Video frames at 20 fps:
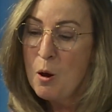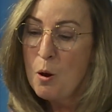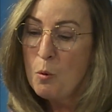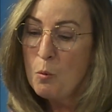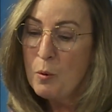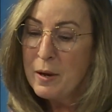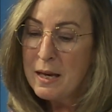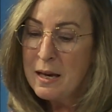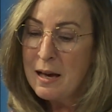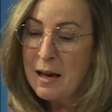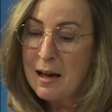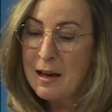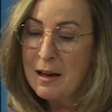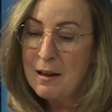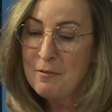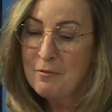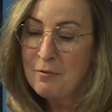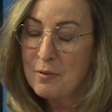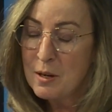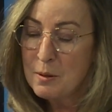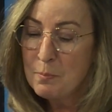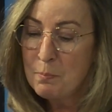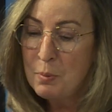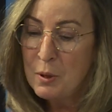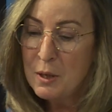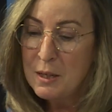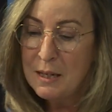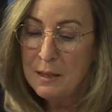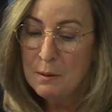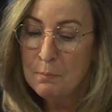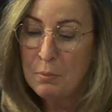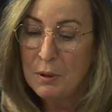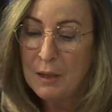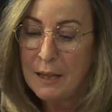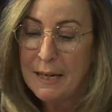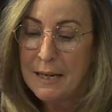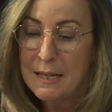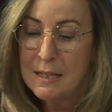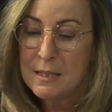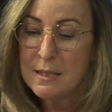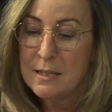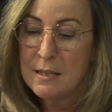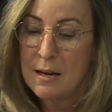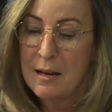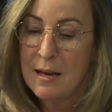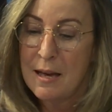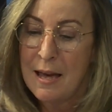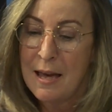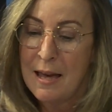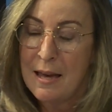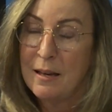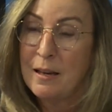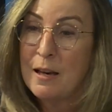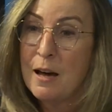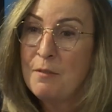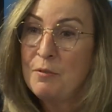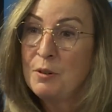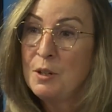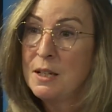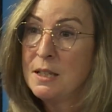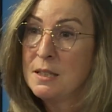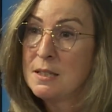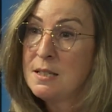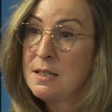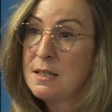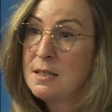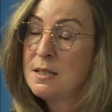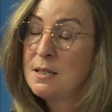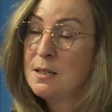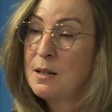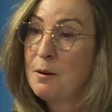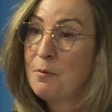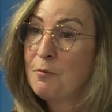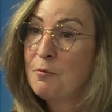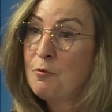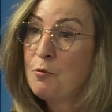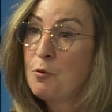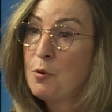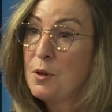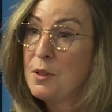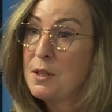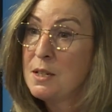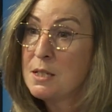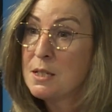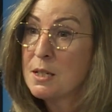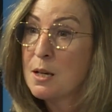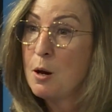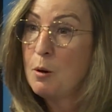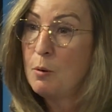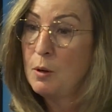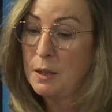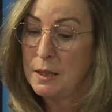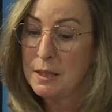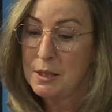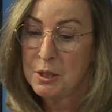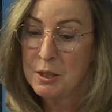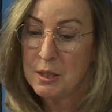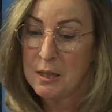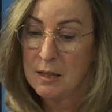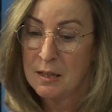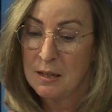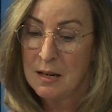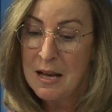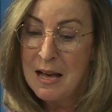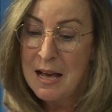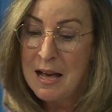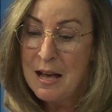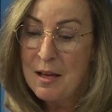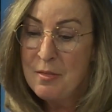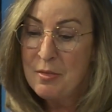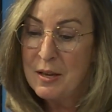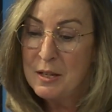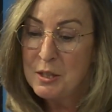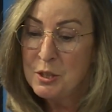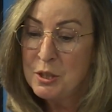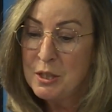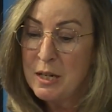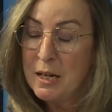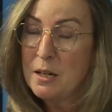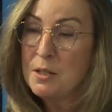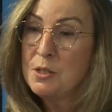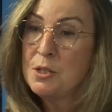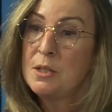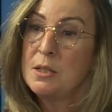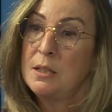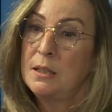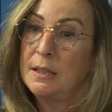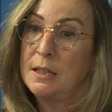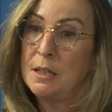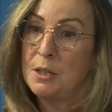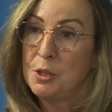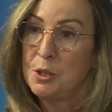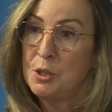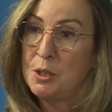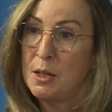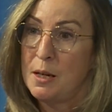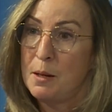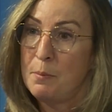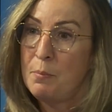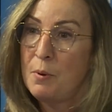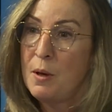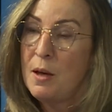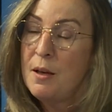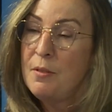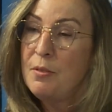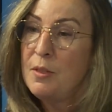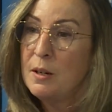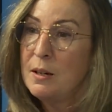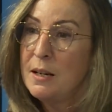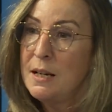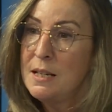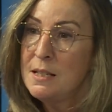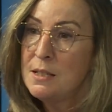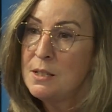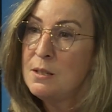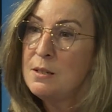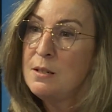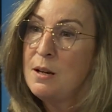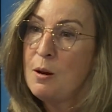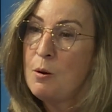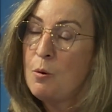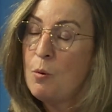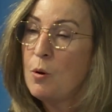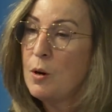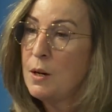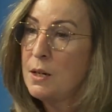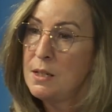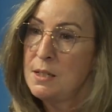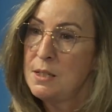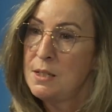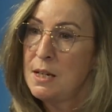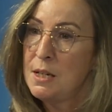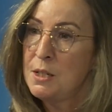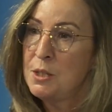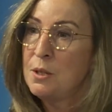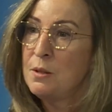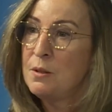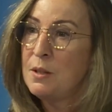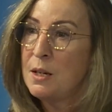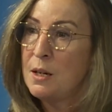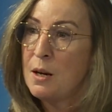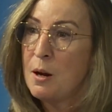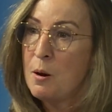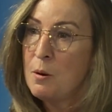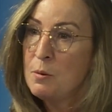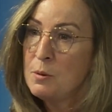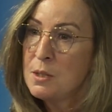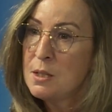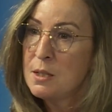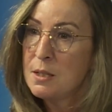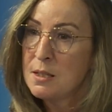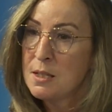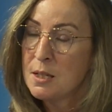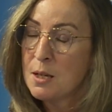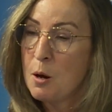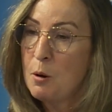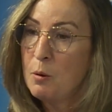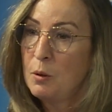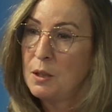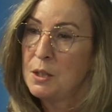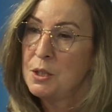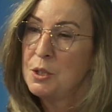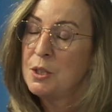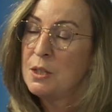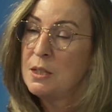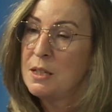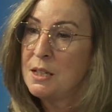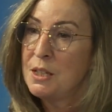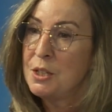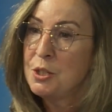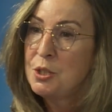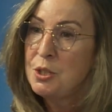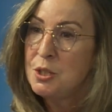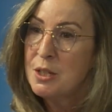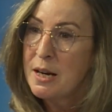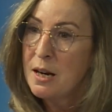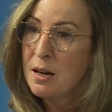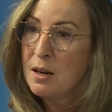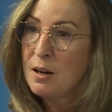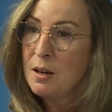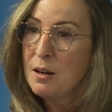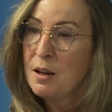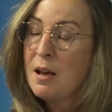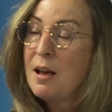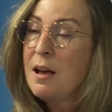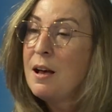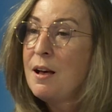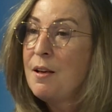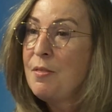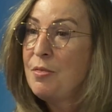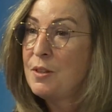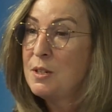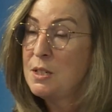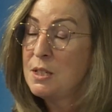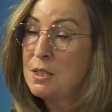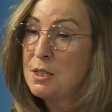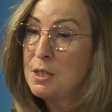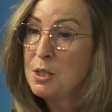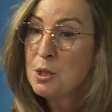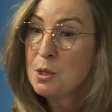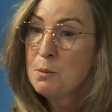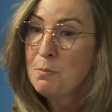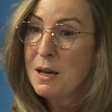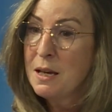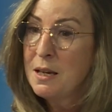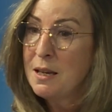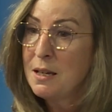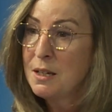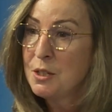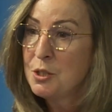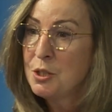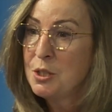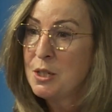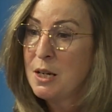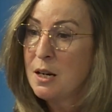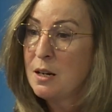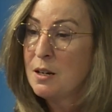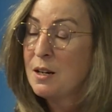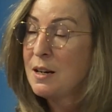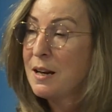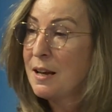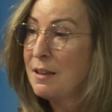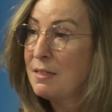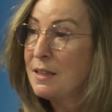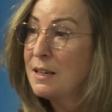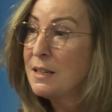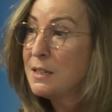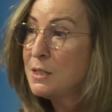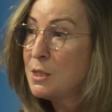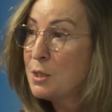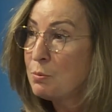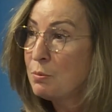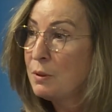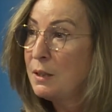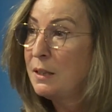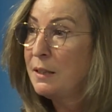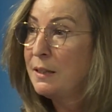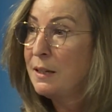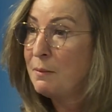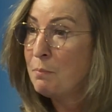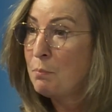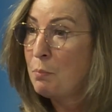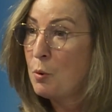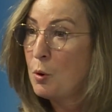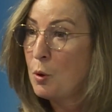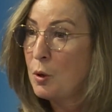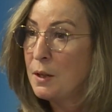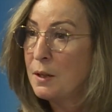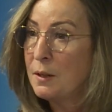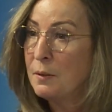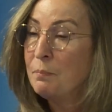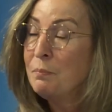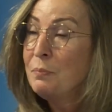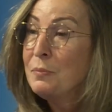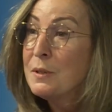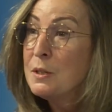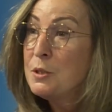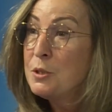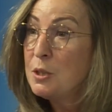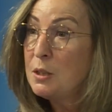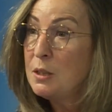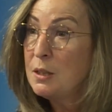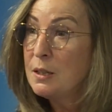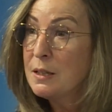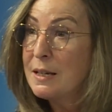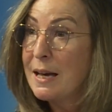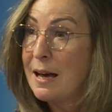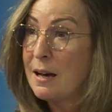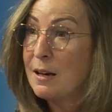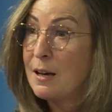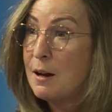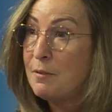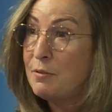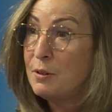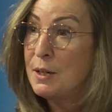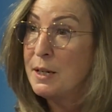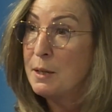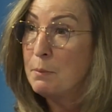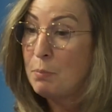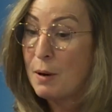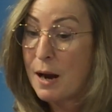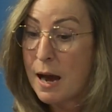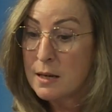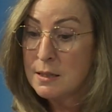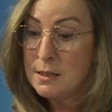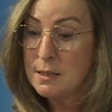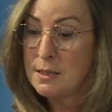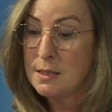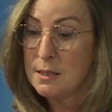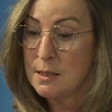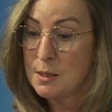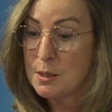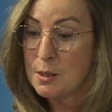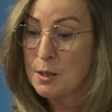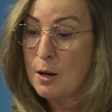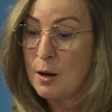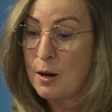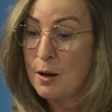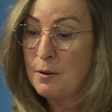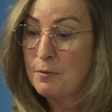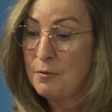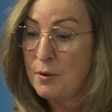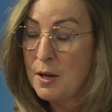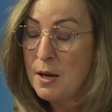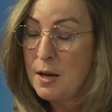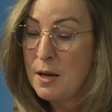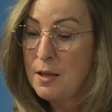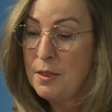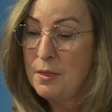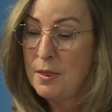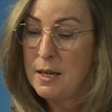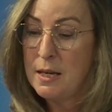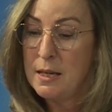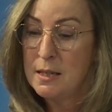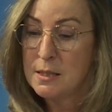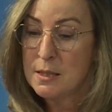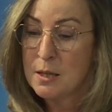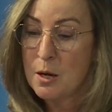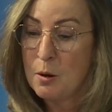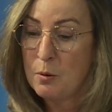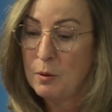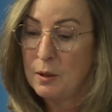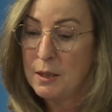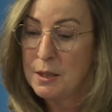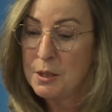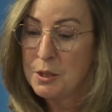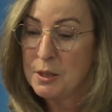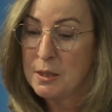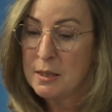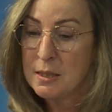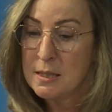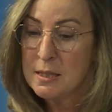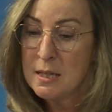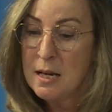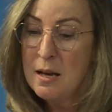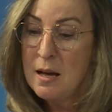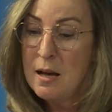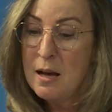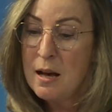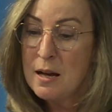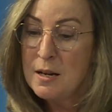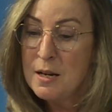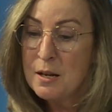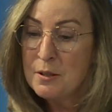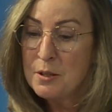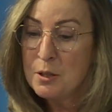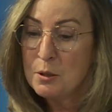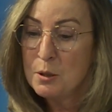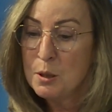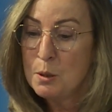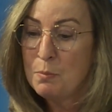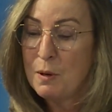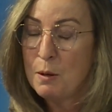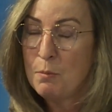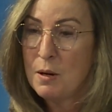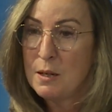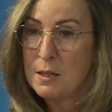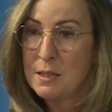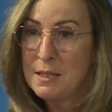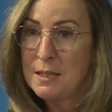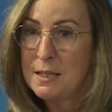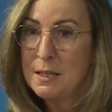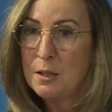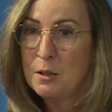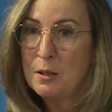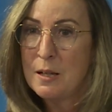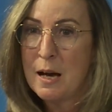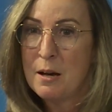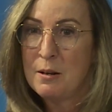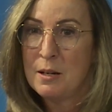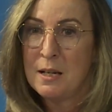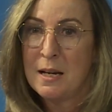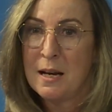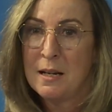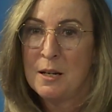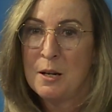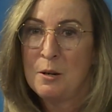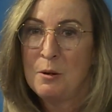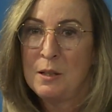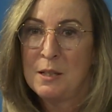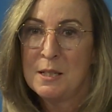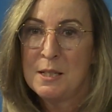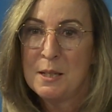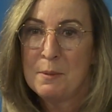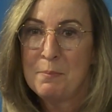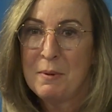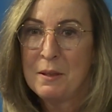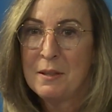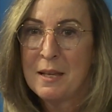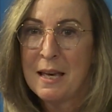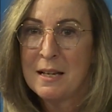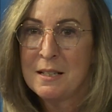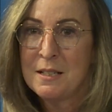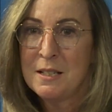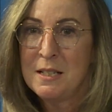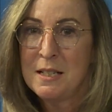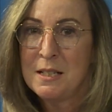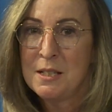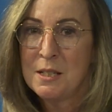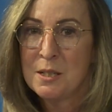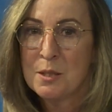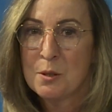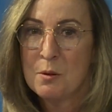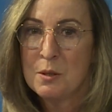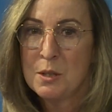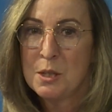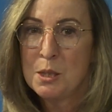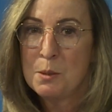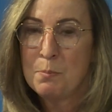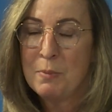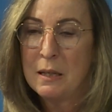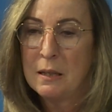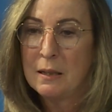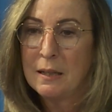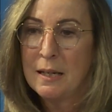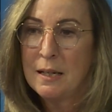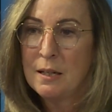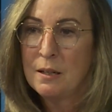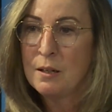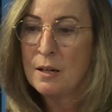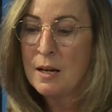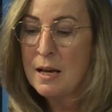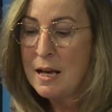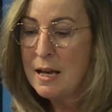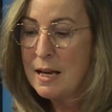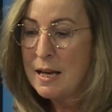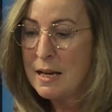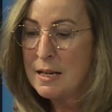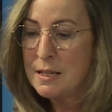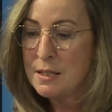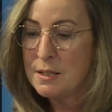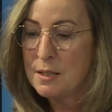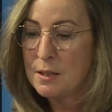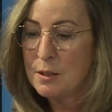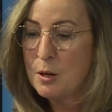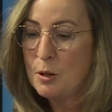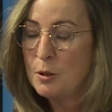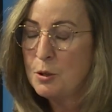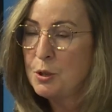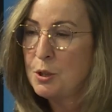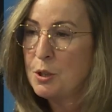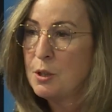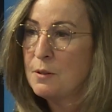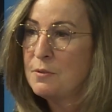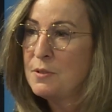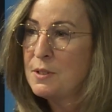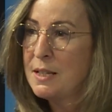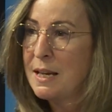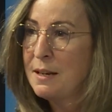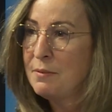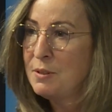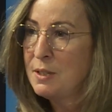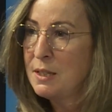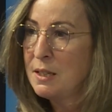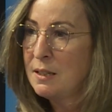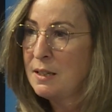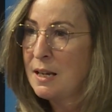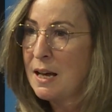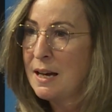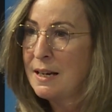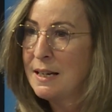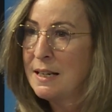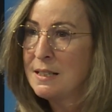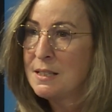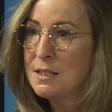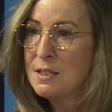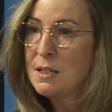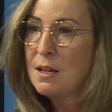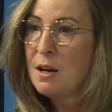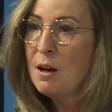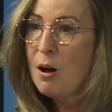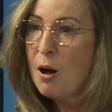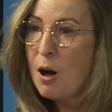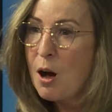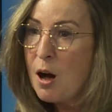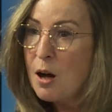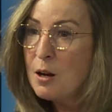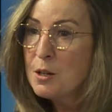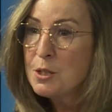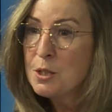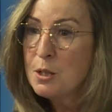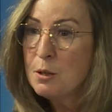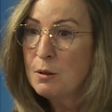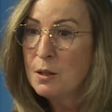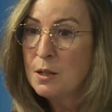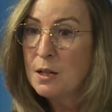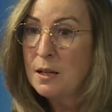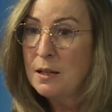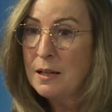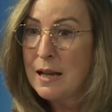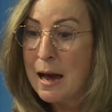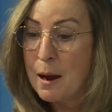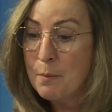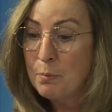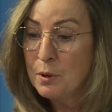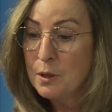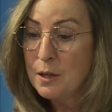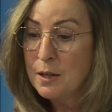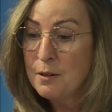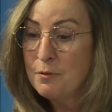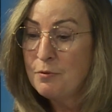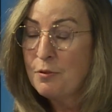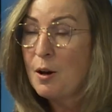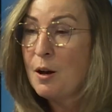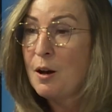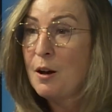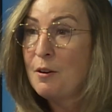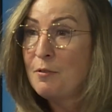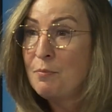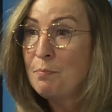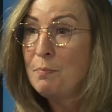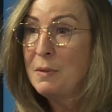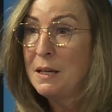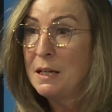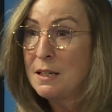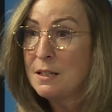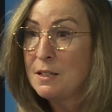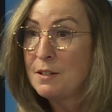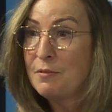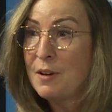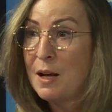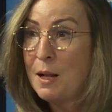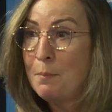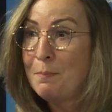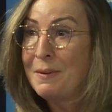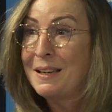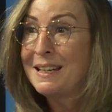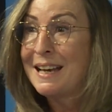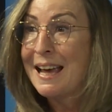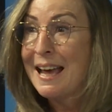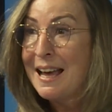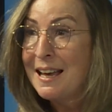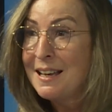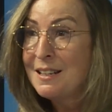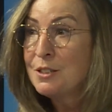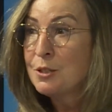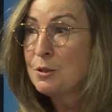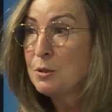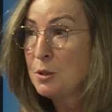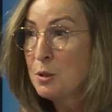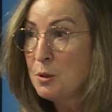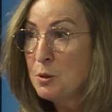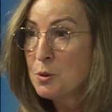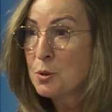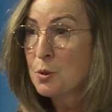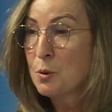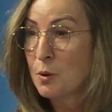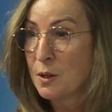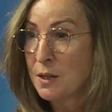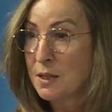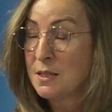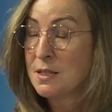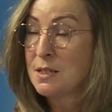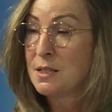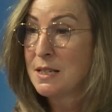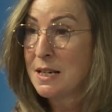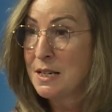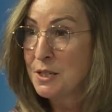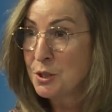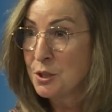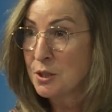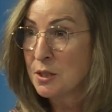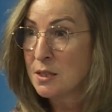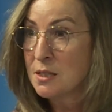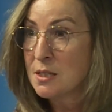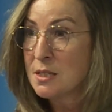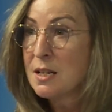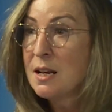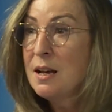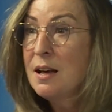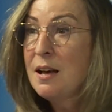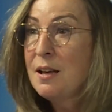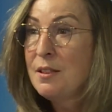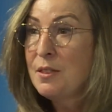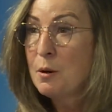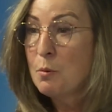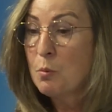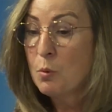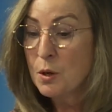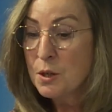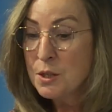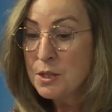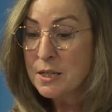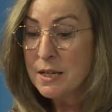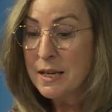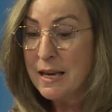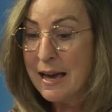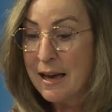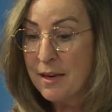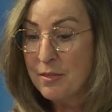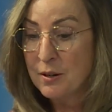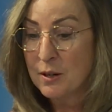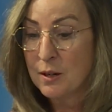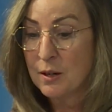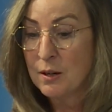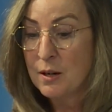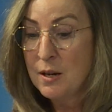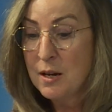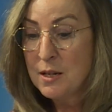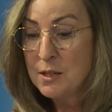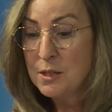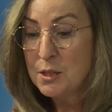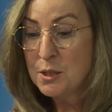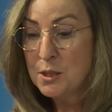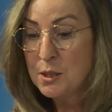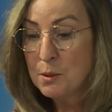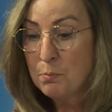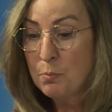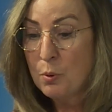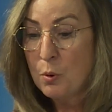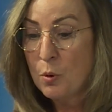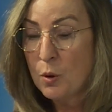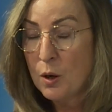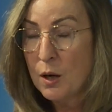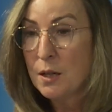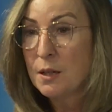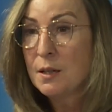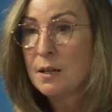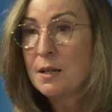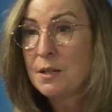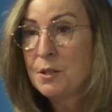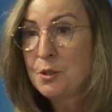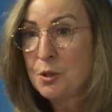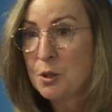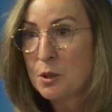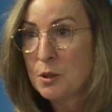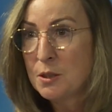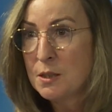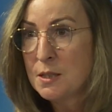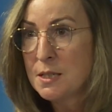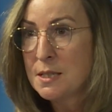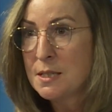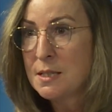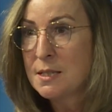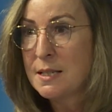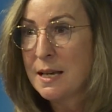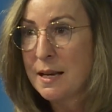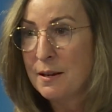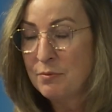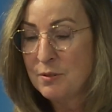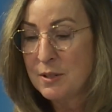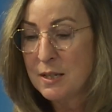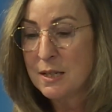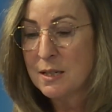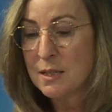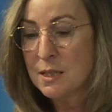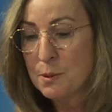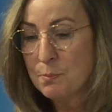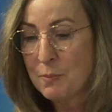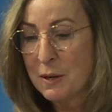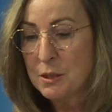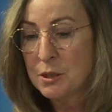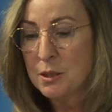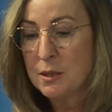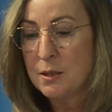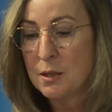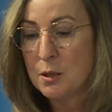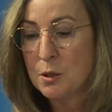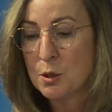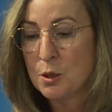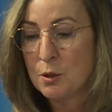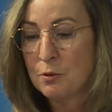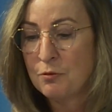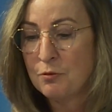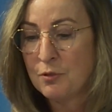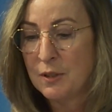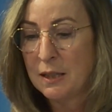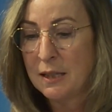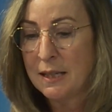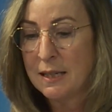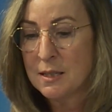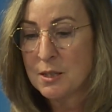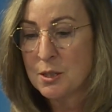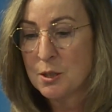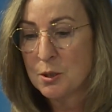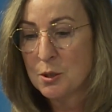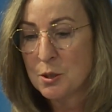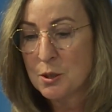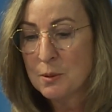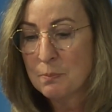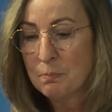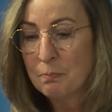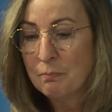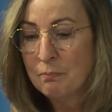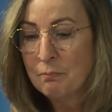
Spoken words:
We have put in place a governing system for this coalition that shares the leadership. There is no organization that owns this coalition. It is shared. The decision making is shared, and I think it's really important to look at governing practices of these coalitions. Another group I want to single out, and I know Elizabeth Cantonese is going to speak later, is the Culture of Safety Alliance, also a collaborative of media development and news organizations that work together to support journalists' safety, especially those who are freelancers.